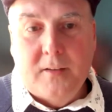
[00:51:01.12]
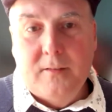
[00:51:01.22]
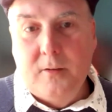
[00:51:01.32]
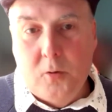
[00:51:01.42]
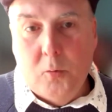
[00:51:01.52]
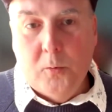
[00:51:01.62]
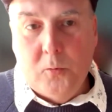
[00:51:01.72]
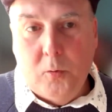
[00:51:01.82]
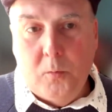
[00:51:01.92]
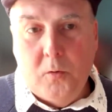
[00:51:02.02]
That's new
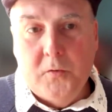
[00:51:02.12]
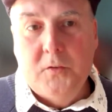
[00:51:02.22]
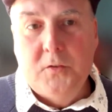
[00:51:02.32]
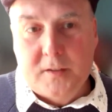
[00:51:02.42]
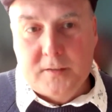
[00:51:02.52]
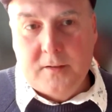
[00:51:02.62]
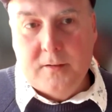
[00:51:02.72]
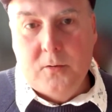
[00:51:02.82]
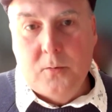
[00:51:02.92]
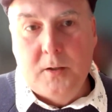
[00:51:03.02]
renewables just in
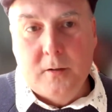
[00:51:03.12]
2